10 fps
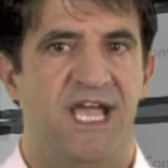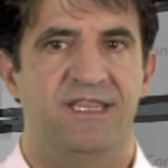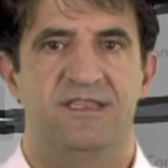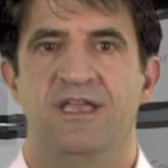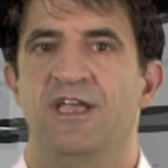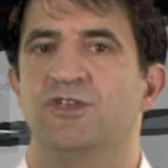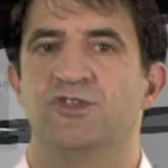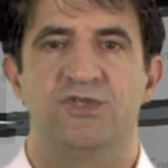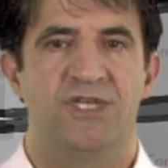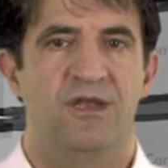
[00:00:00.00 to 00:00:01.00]
chat,
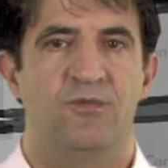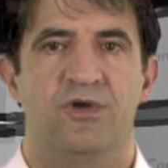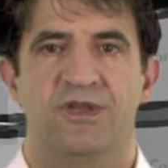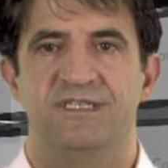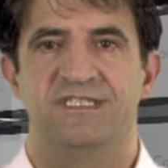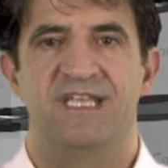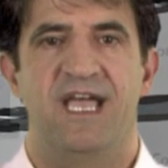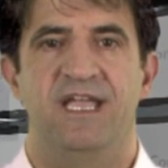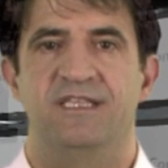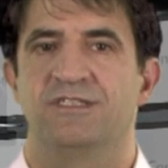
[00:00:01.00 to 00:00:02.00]
social networking
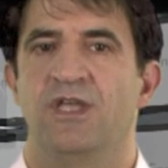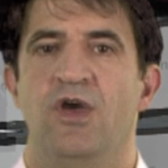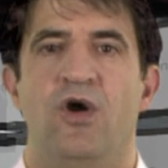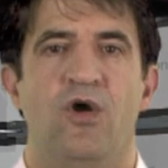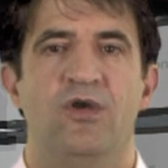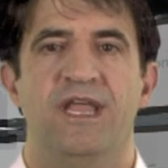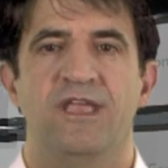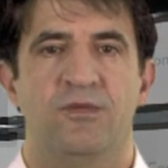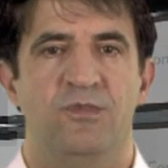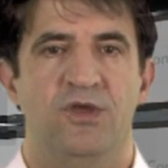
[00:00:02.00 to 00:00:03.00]
sites,
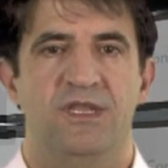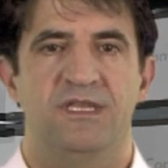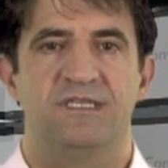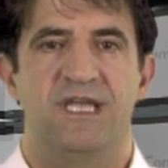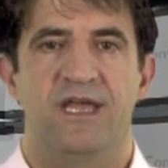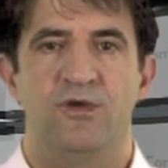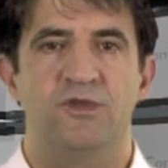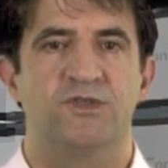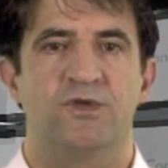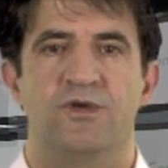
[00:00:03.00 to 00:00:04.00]
online communities, and
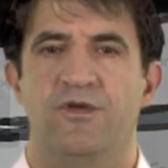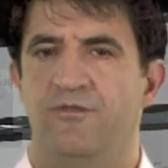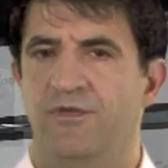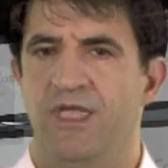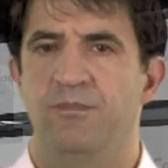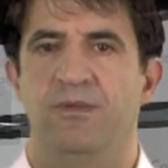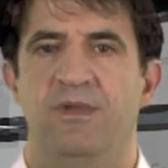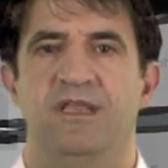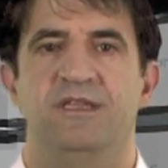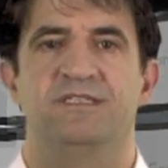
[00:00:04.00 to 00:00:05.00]
all sorts of
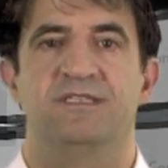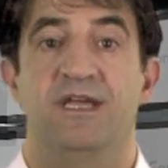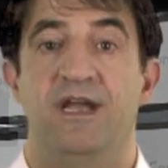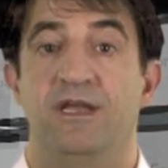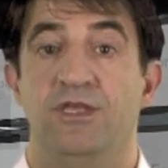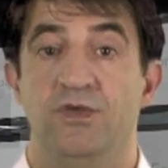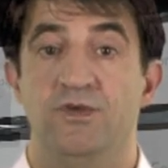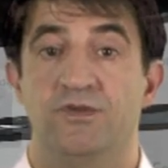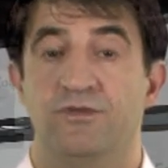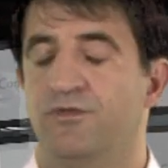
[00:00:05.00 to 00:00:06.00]
capabilities that are
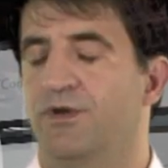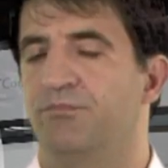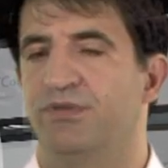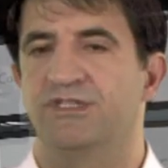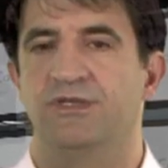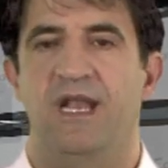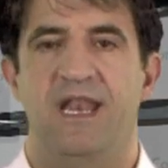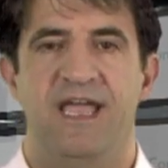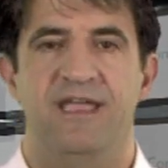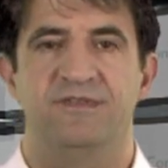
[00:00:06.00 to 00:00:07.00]
used for their personal
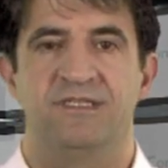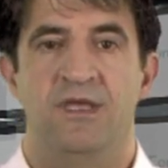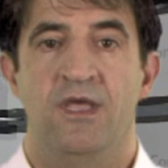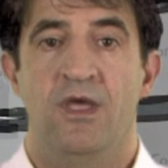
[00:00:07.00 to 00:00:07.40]
lives,